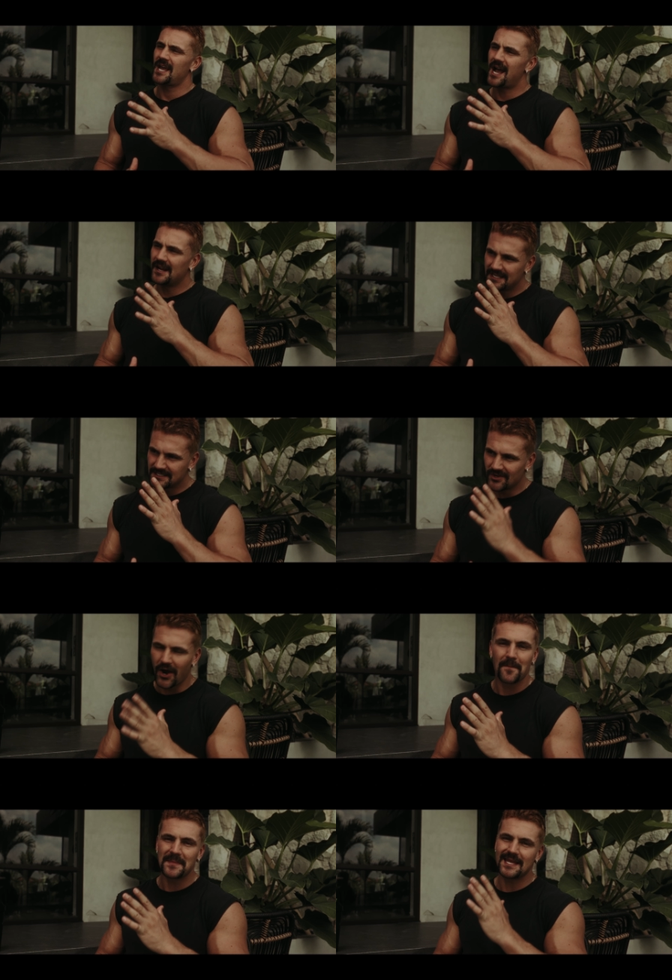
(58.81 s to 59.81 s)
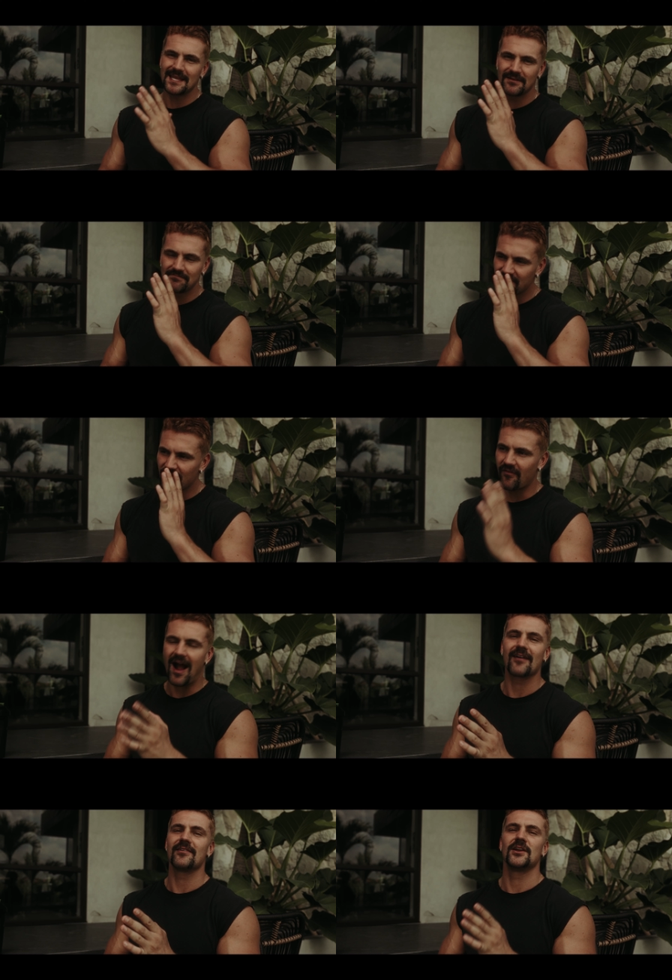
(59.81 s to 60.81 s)
and he's got me
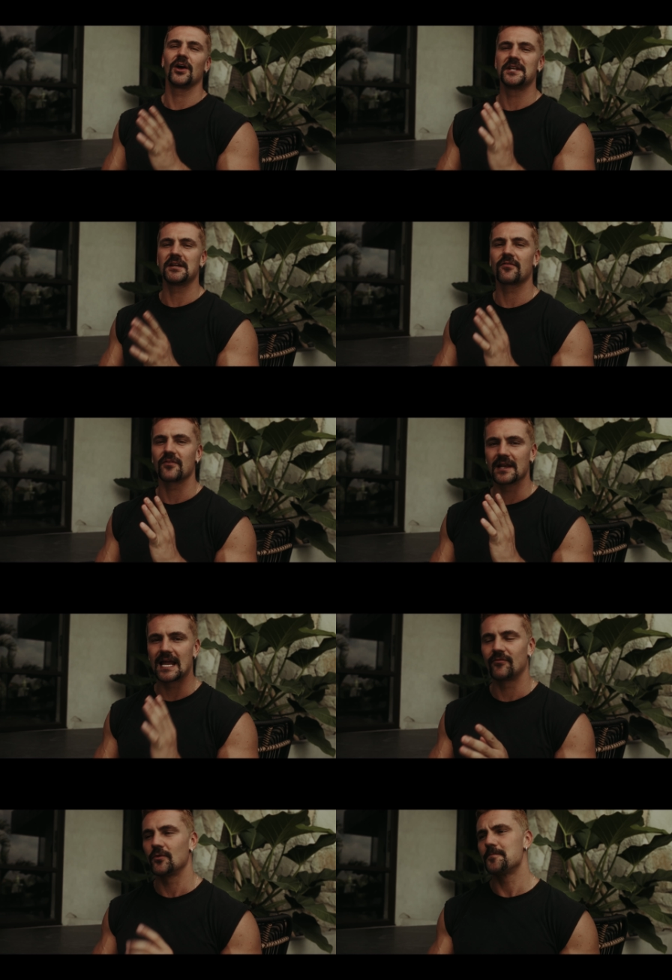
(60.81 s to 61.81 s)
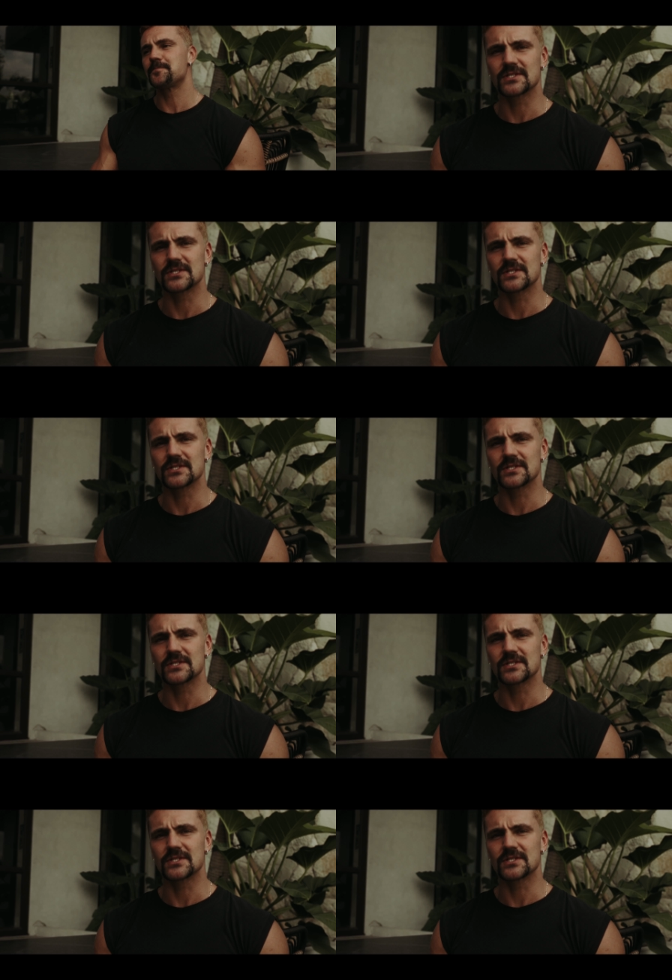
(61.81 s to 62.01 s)
firing on a different level.